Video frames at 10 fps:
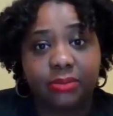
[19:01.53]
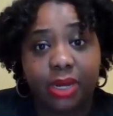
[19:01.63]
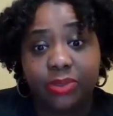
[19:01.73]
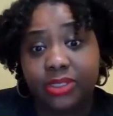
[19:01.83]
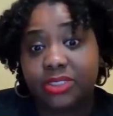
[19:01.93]

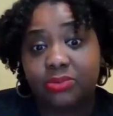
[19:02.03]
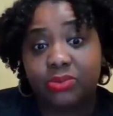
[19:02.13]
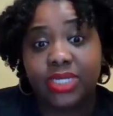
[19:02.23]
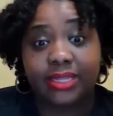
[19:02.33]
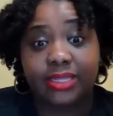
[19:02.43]
about police
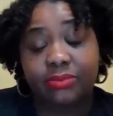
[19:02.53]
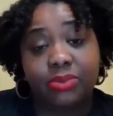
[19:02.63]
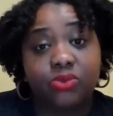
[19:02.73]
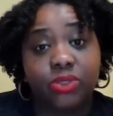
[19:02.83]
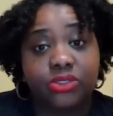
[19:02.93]
brutality
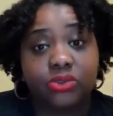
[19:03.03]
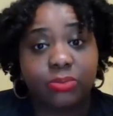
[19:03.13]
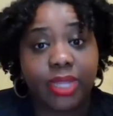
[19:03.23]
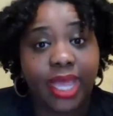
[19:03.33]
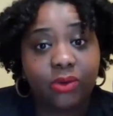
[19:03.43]
between two
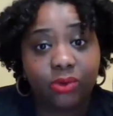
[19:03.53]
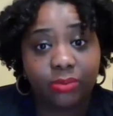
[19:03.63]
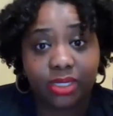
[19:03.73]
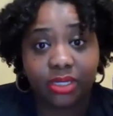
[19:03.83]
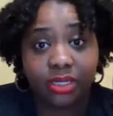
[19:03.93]
Black
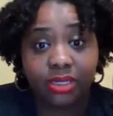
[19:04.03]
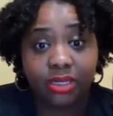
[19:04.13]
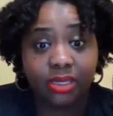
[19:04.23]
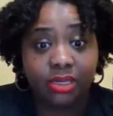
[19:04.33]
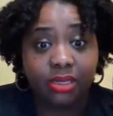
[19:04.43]
women
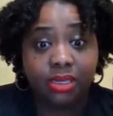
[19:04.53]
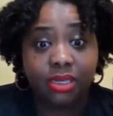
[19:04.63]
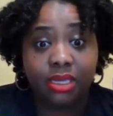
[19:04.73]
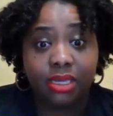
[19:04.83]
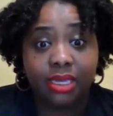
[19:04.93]

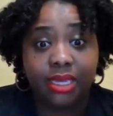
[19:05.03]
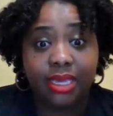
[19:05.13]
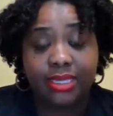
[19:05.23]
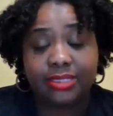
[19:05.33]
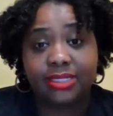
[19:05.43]

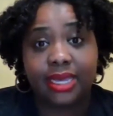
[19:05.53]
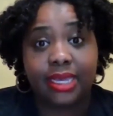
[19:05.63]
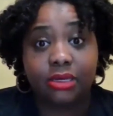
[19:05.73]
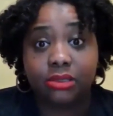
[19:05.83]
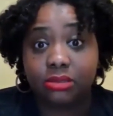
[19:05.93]
is
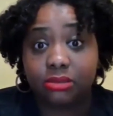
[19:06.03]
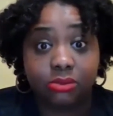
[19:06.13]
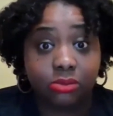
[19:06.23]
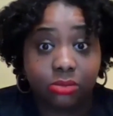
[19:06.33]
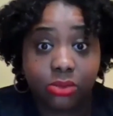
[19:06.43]
like,
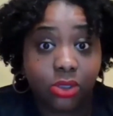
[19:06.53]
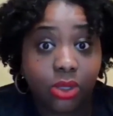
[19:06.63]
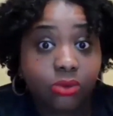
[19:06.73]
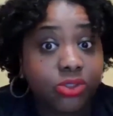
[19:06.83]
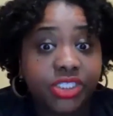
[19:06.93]

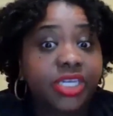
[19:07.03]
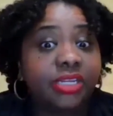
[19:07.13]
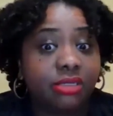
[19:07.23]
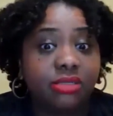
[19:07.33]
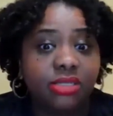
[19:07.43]
no
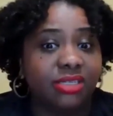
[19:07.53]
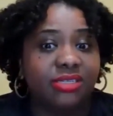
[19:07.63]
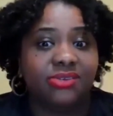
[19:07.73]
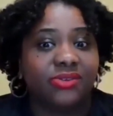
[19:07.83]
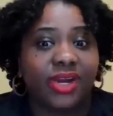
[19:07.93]
shit,
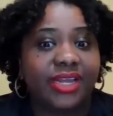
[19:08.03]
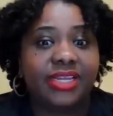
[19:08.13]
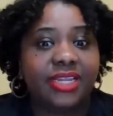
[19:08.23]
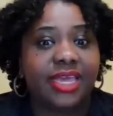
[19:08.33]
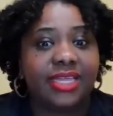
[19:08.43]

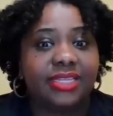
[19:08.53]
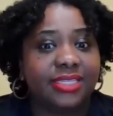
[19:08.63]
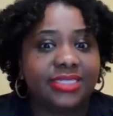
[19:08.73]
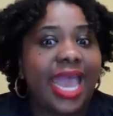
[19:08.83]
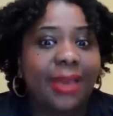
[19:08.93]
right? Like,
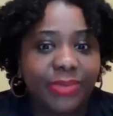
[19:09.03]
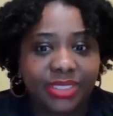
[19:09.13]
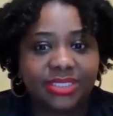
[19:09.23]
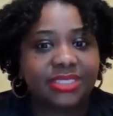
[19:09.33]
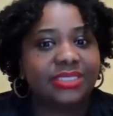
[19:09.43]
this
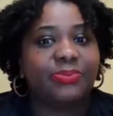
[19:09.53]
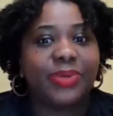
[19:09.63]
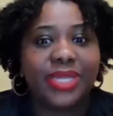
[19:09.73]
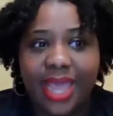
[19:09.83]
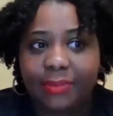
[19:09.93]
happens. This has
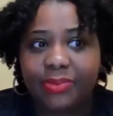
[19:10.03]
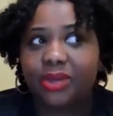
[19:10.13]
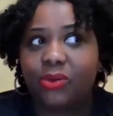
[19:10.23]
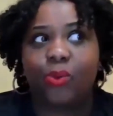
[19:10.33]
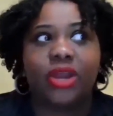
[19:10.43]
been
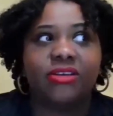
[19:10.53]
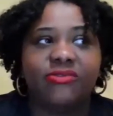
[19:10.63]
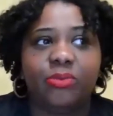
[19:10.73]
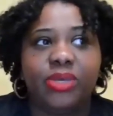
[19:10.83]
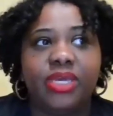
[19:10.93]
happening. Where have
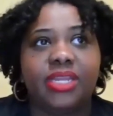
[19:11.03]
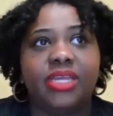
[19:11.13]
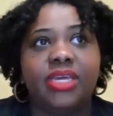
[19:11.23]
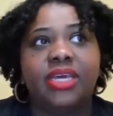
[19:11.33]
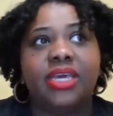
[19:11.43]
you been?